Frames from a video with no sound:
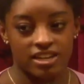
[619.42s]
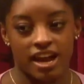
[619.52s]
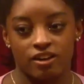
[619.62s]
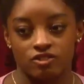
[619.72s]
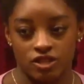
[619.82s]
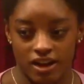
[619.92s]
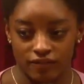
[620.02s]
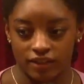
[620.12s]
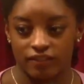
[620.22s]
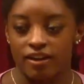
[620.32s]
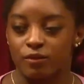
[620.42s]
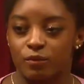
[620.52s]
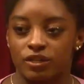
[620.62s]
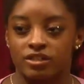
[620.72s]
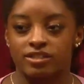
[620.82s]
now, traveling around the
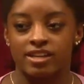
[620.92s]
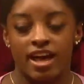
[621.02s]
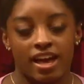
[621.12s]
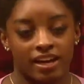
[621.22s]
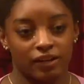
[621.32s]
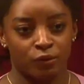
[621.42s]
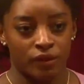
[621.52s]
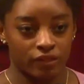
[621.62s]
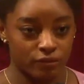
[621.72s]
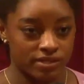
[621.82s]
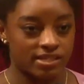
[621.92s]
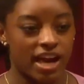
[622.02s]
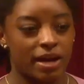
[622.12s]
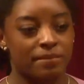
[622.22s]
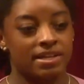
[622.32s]
world and going through
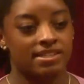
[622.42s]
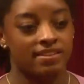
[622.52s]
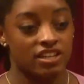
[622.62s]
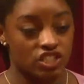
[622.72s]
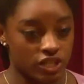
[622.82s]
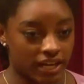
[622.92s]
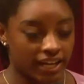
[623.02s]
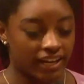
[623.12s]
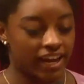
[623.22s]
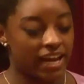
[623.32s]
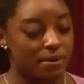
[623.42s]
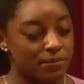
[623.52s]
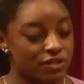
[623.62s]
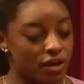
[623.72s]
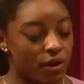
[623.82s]
assignments and then training
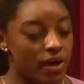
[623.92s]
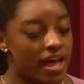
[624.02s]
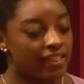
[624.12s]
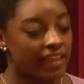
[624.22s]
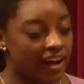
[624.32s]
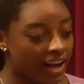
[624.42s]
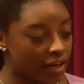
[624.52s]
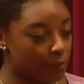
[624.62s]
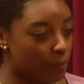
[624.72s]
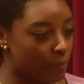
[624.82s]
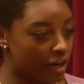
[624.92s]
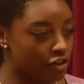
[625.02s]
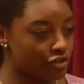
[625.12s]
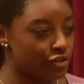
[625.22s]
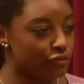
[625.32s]
camps. So that kind of
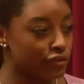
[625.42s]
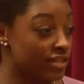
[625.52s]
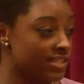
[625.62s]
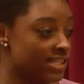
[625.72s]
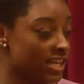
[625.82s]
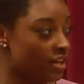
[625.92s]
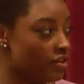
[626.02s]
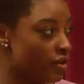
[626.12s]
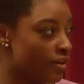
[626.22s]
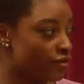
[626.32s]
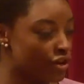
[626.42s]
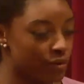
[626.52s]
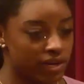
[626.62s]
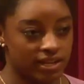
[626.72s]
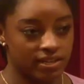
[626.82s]
prepares you for the scene. You never know
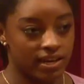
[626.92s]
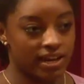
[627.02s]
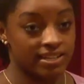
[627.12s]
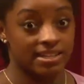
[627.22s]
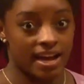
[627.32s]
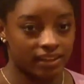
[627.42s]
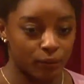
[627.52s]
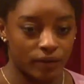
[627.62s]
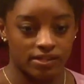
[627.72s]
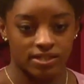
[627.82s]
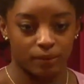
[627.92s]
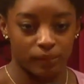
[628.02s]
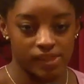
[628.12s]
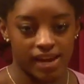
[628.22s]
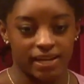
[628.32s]
what it, exactly what it's going to
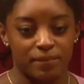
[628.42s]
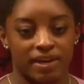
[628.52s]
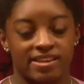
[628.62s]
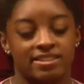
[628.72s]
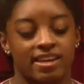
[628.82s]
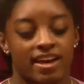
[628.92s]
be like, because